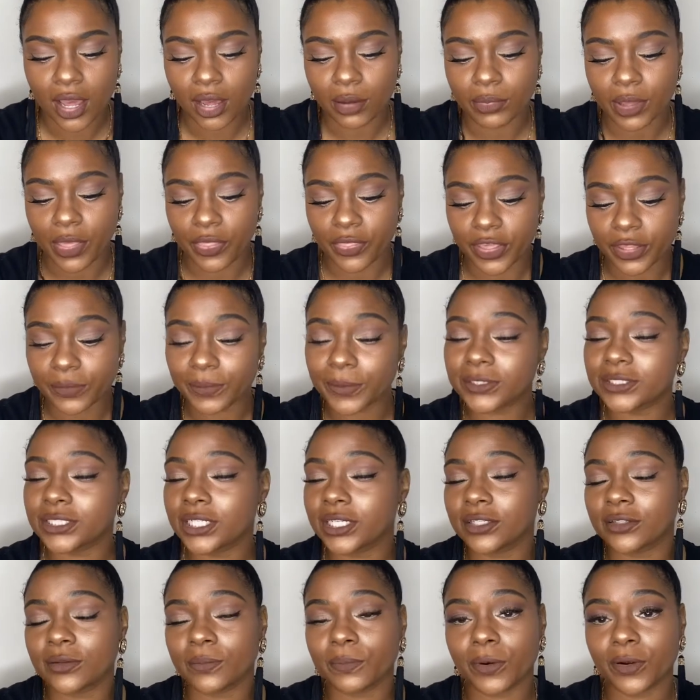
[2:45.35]
But this
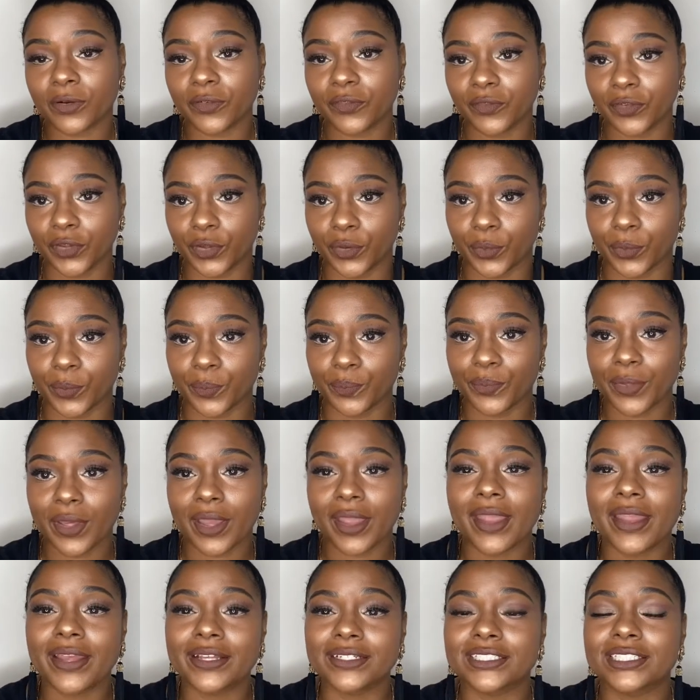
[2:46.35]
particular perfume,
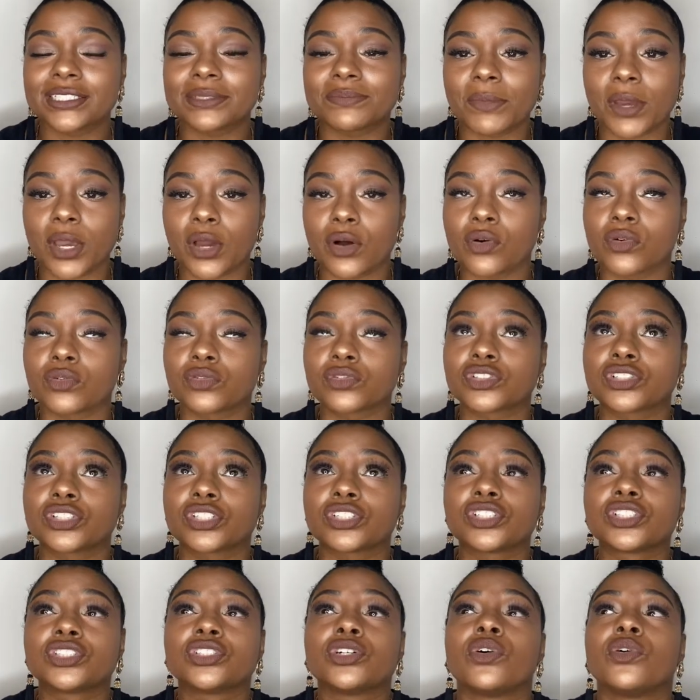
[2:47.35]
it smells
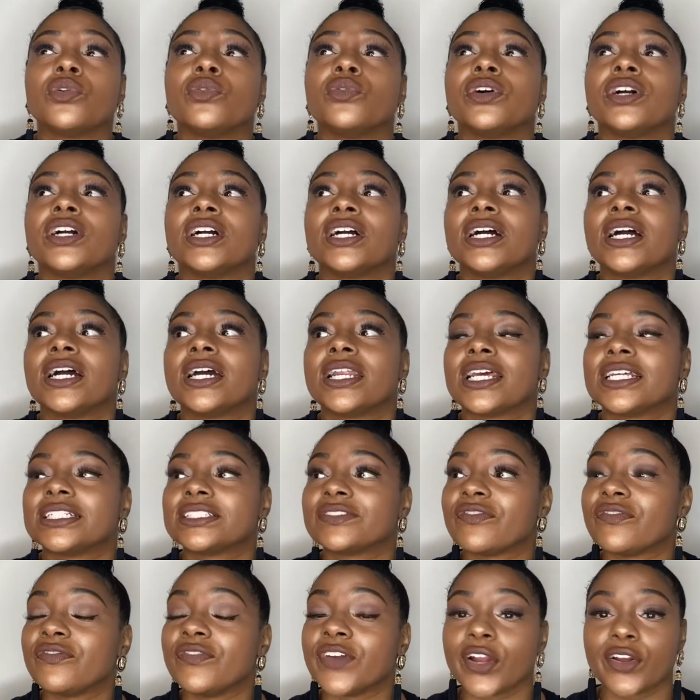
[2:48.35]
so good. It's
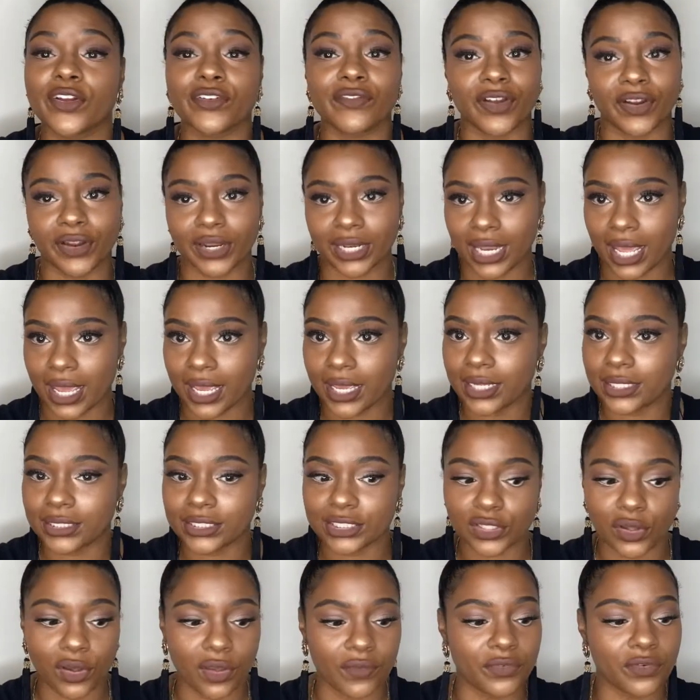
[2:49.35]
very, very light.
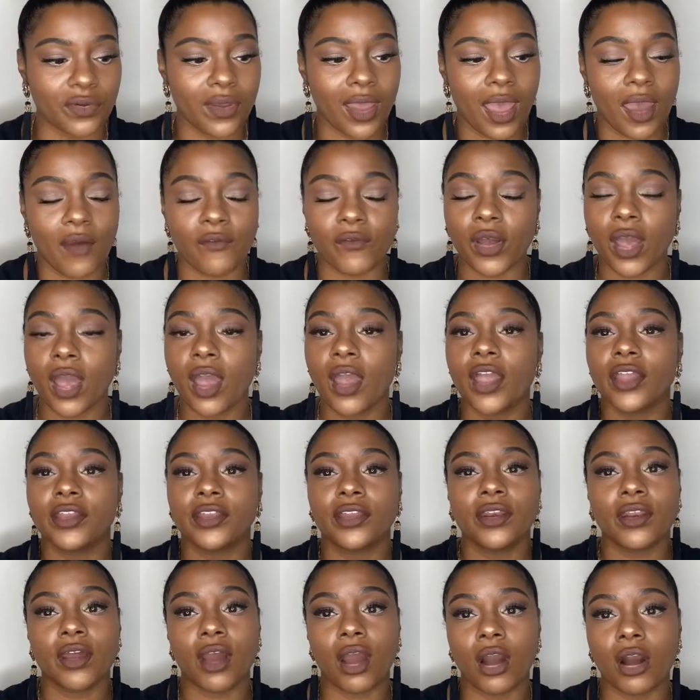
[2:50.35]
So if you have,
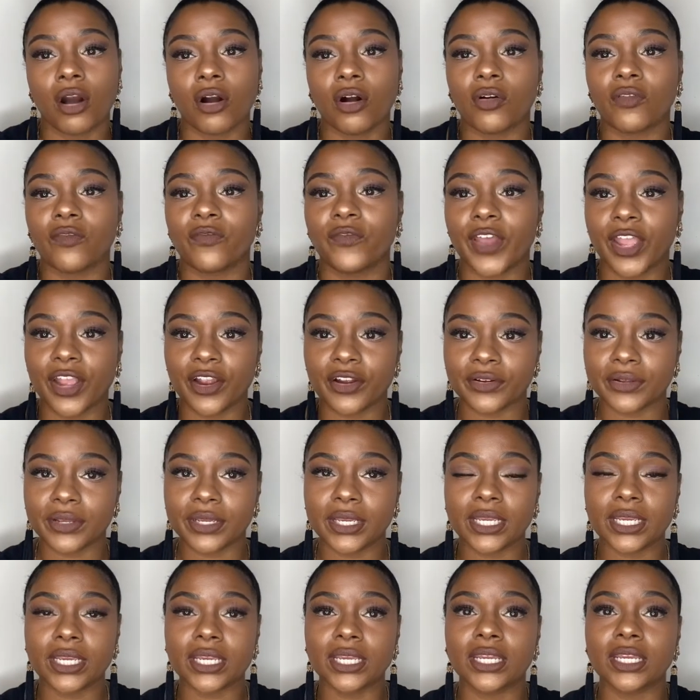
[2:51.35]
you know,
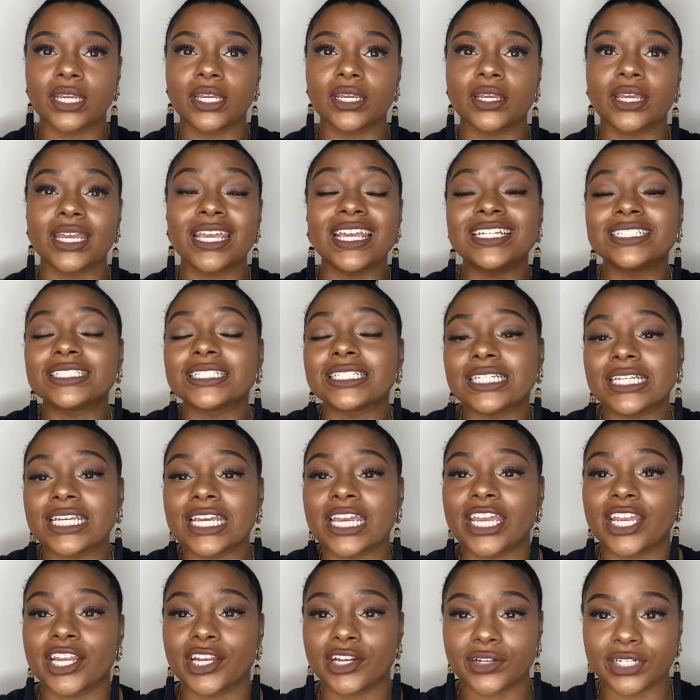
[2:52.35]
very
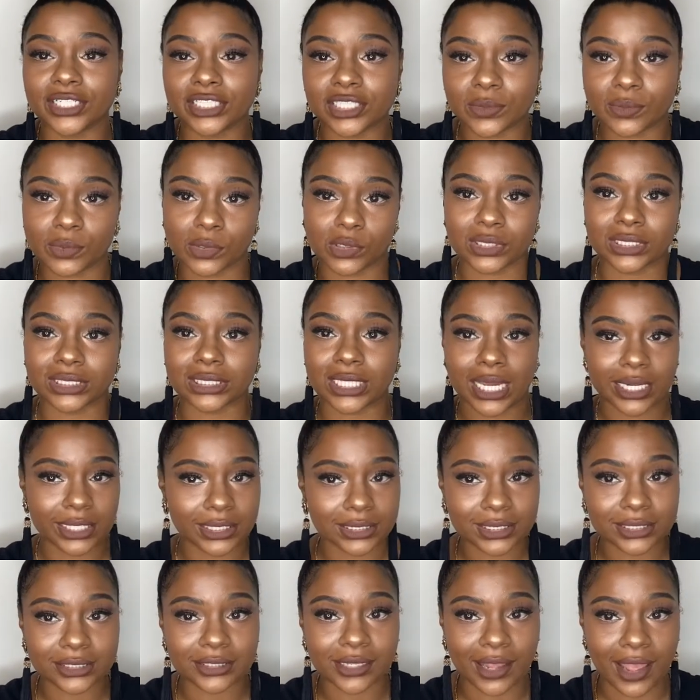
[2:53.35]
easily irritable
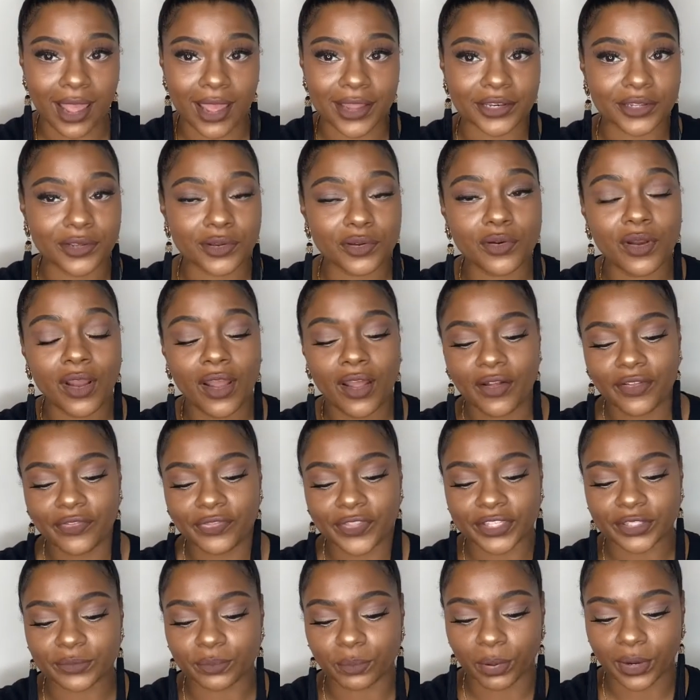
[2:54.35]
sinuses like I do,
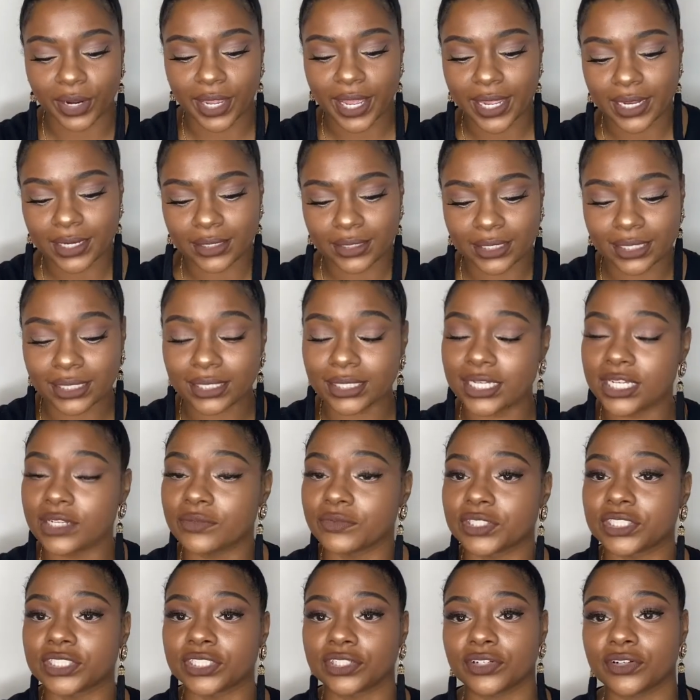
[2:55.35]
this brand Clean
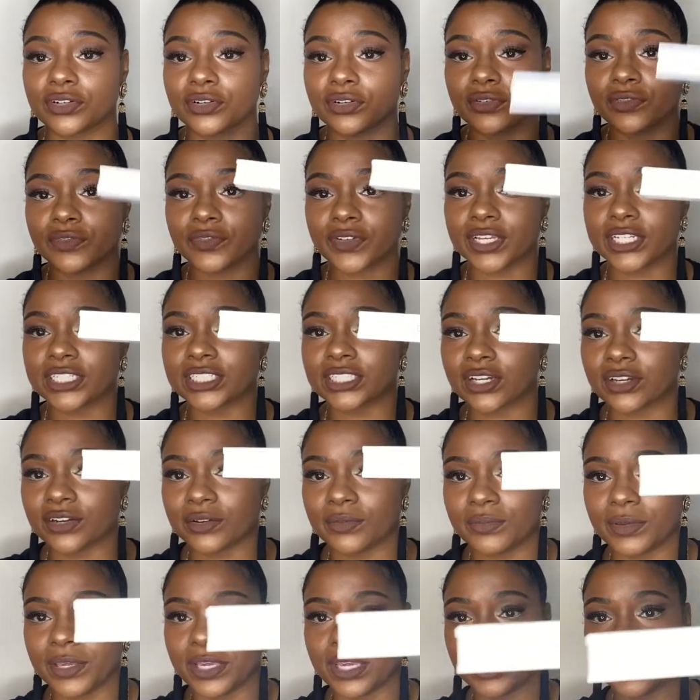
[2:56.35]
Reserve is gonna
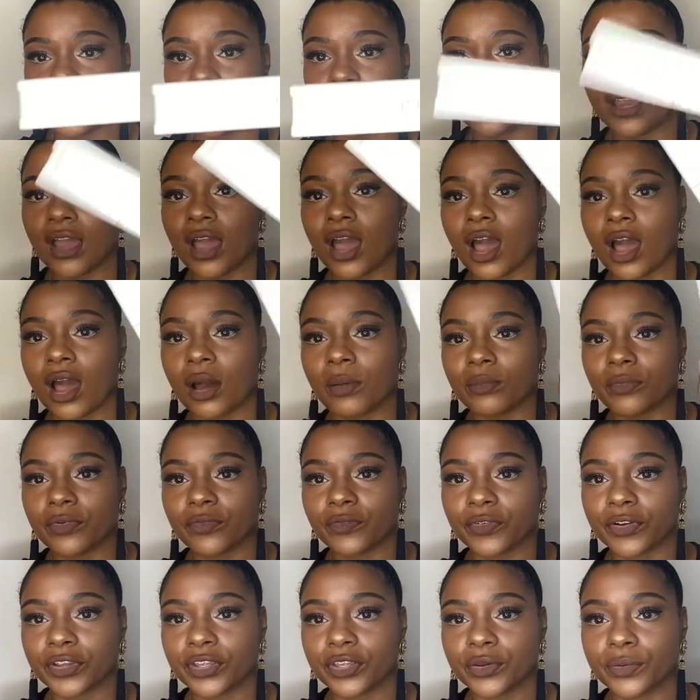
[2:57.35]
be
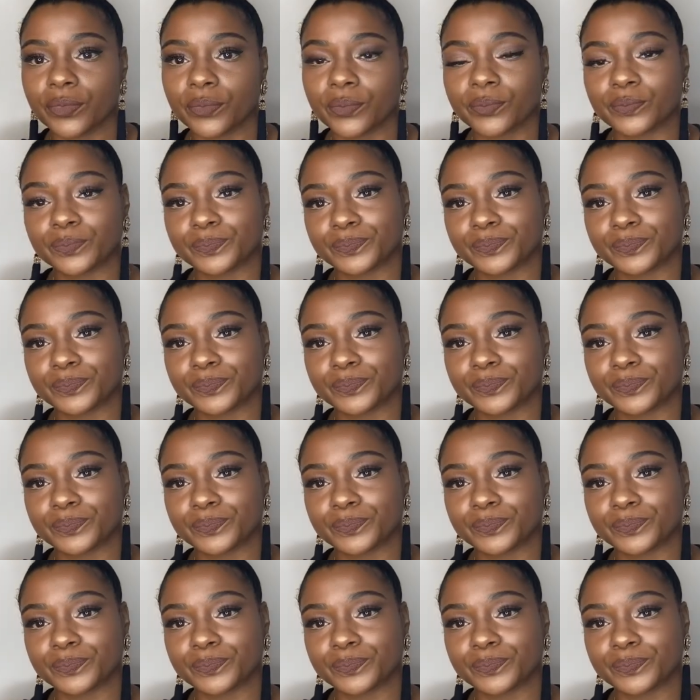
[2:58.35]
for you.